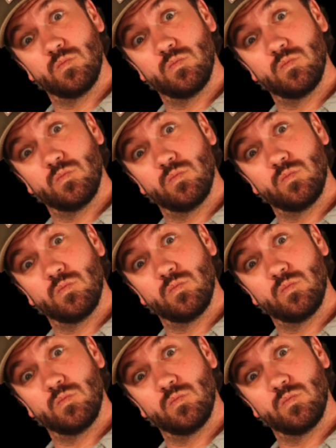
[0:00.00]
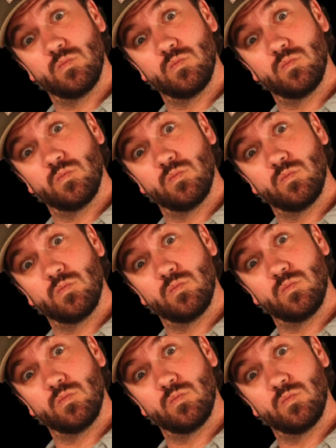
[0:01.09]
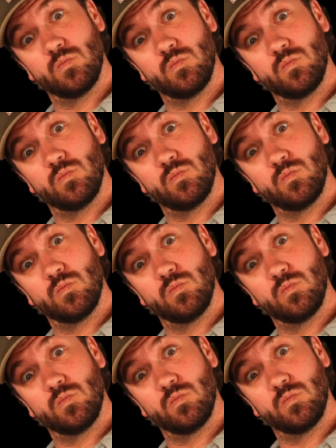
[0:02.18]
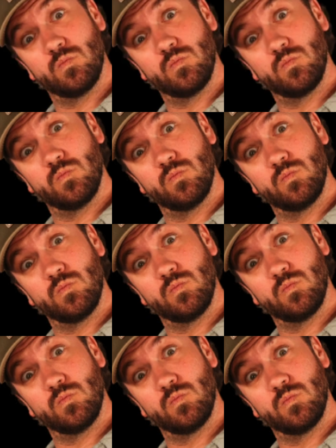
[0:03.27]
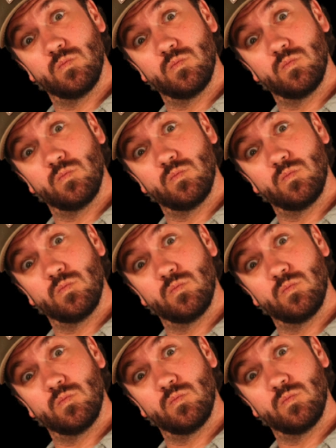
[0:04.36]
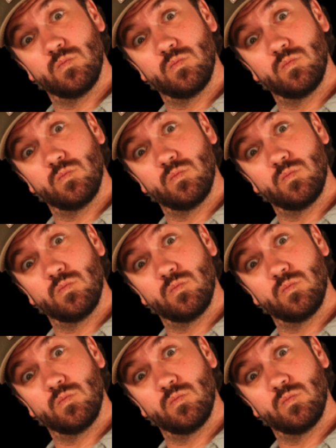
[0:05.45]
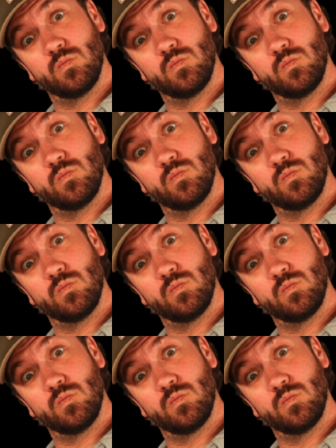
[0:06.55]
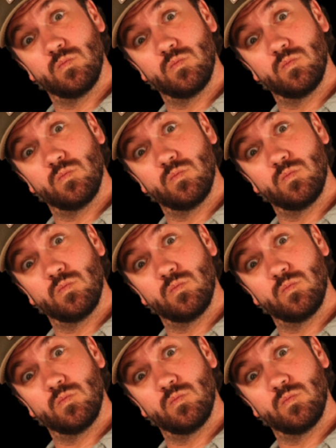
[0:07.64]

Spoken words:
Nothing is said.